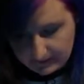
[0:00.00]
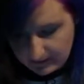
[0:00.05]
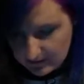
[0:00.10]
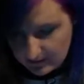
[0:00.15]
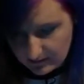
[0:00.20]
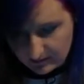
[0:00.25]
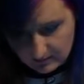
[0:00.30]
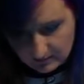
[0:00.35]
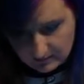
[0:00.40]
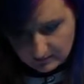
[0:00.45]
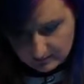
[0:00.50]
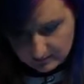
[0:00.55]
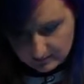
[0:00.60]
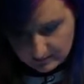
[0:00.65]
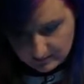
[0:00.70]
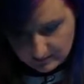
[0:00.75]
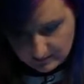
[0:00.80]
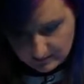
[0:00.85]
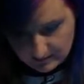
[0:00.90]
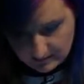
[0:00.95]
No.
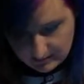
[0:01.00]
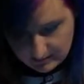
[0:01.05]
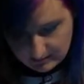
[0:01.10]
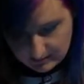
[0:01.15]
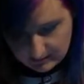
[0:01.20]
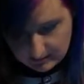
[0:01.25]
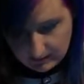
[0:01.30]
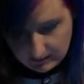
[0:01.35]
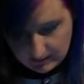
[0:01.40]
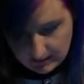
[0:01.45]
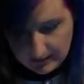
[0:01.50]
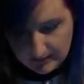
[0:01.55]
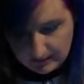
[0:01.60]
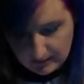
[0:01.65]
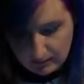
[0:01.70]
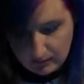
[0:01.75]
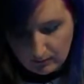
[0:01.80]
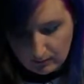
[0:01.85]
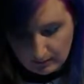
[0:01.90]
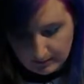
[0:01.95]
That's not... Yeah, they're
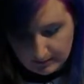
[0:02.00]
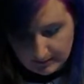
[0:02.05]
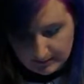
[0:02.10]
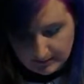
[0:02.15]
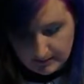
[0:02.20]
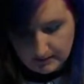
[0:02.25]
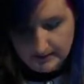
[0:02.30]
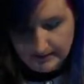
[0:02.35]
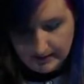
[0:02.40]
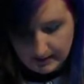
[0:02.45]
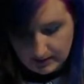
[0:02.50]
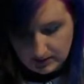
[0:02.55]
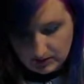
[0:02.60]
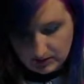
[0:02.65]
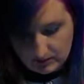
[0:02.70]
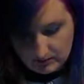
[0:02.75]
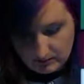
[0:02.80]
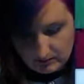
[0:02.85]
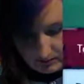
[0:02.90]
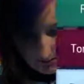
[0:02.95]
not all placed in
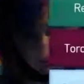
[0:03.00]
statue.